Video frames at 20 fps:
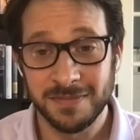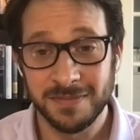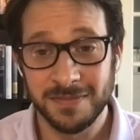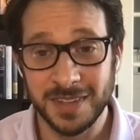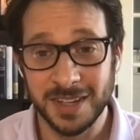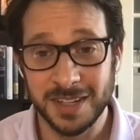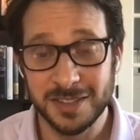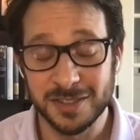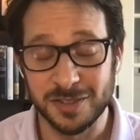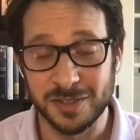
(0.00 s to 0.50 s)

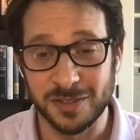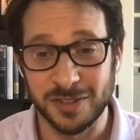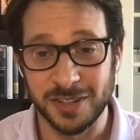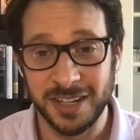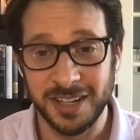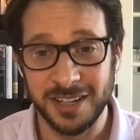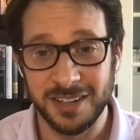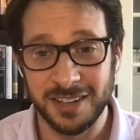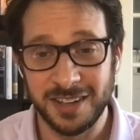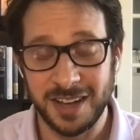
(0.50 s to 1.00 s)
That's
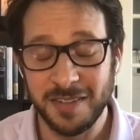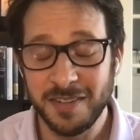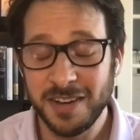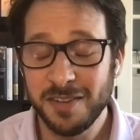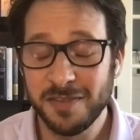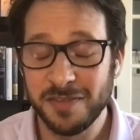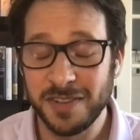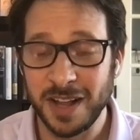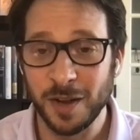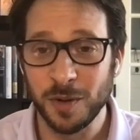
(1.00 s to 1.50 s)
great. I got
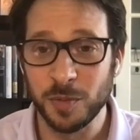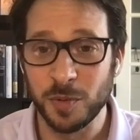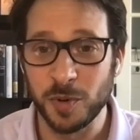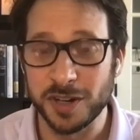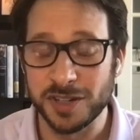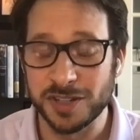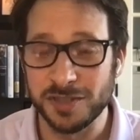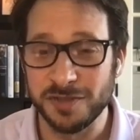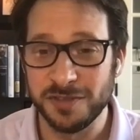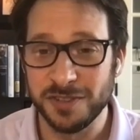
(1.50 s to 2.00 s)
a follow-up
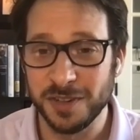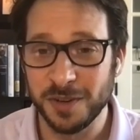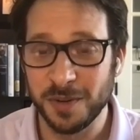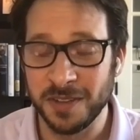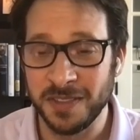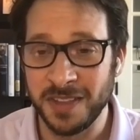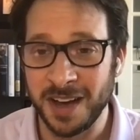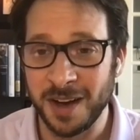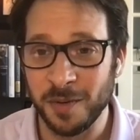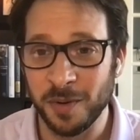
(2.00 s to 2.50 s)
question for you on
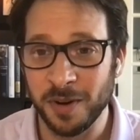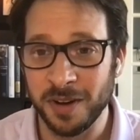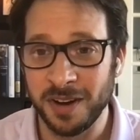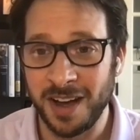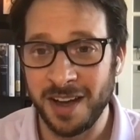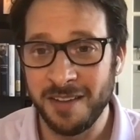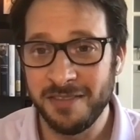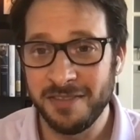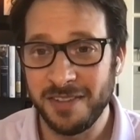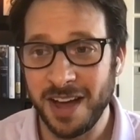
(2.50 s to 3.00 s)
that one.
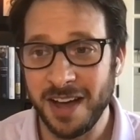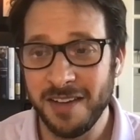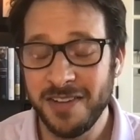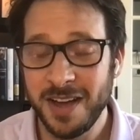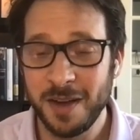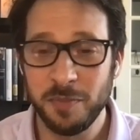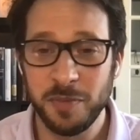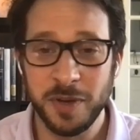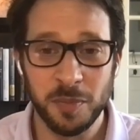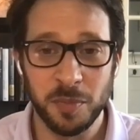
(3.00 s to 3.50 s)
I've
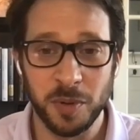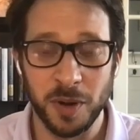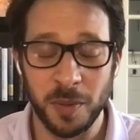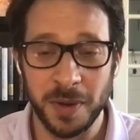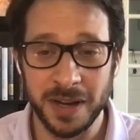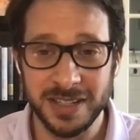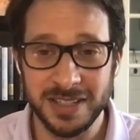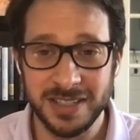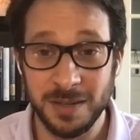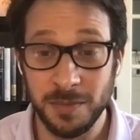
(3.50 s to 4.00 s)
had people on
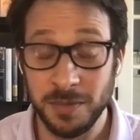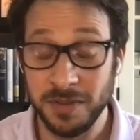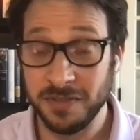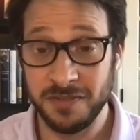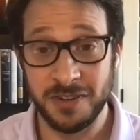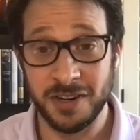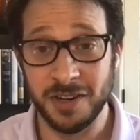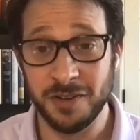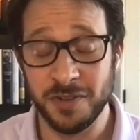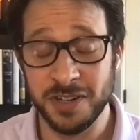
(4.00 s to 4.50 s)
my team, even
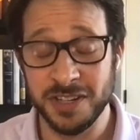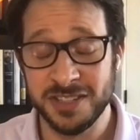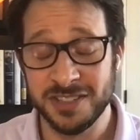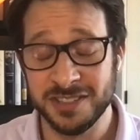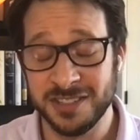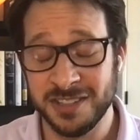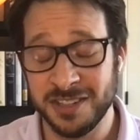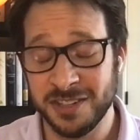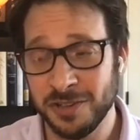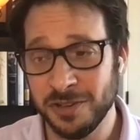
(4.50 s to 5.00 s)
very
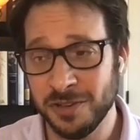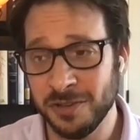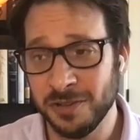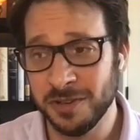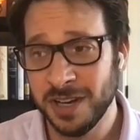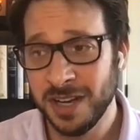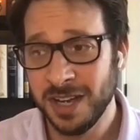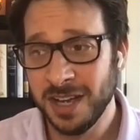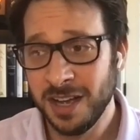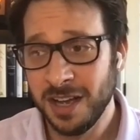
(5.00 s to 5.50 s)
recently,
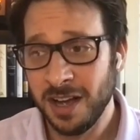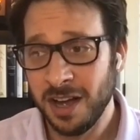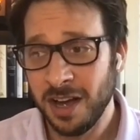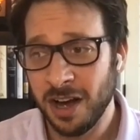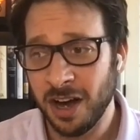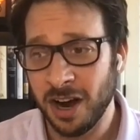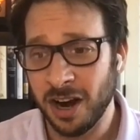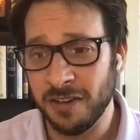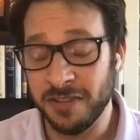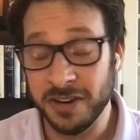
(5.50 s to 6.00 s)
who
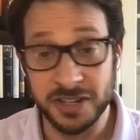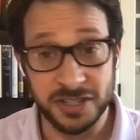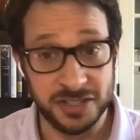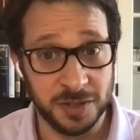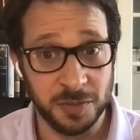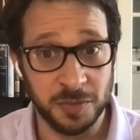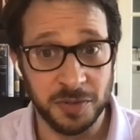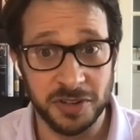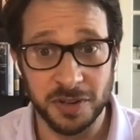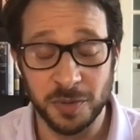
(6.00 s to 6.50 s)
are very
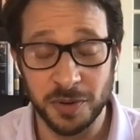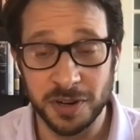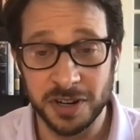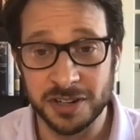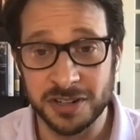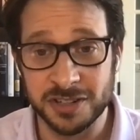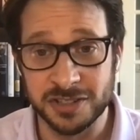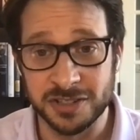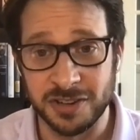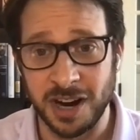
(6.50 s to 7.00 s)
similar to what you're
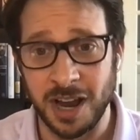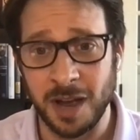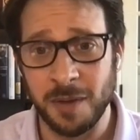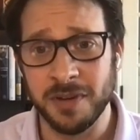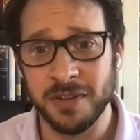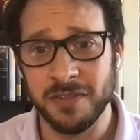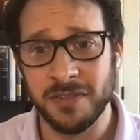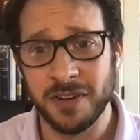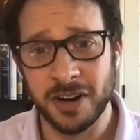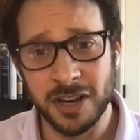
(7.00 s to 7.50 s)

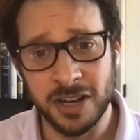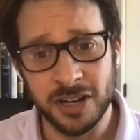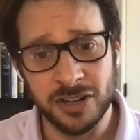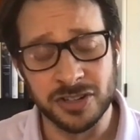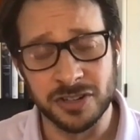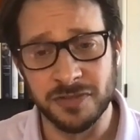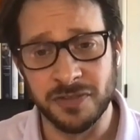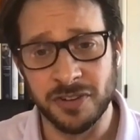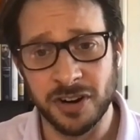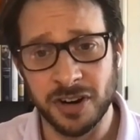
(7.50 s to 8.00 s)
describing, very
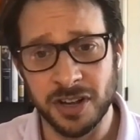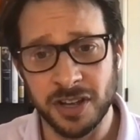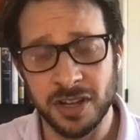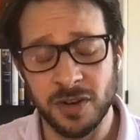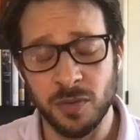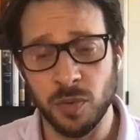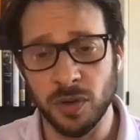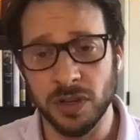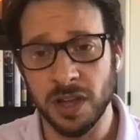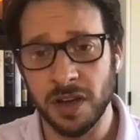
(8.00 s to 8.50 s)

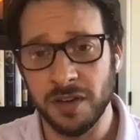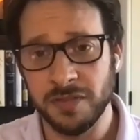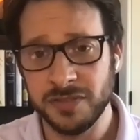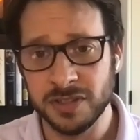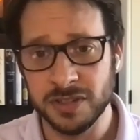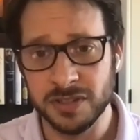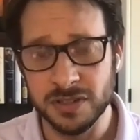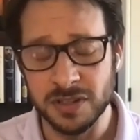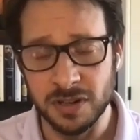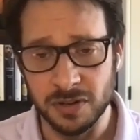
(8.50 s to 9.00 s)
introverted, would love
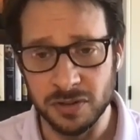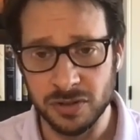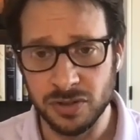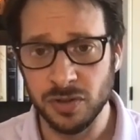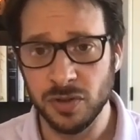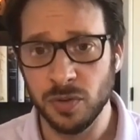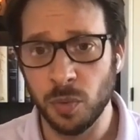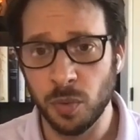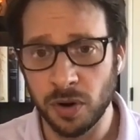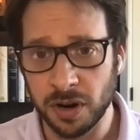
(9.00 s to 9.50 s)
to,
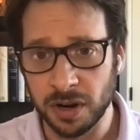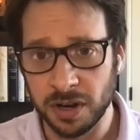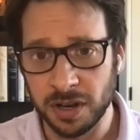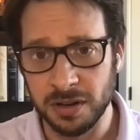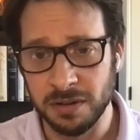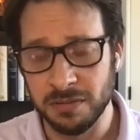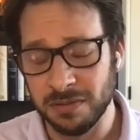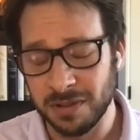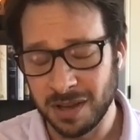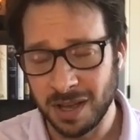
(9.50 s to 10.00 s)
do the work
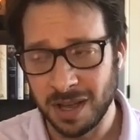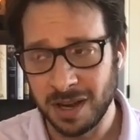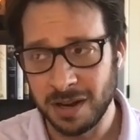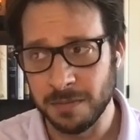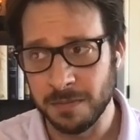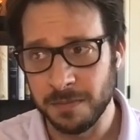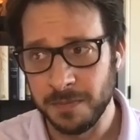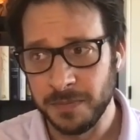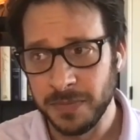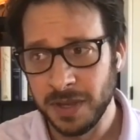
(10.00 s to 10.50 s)
and kind of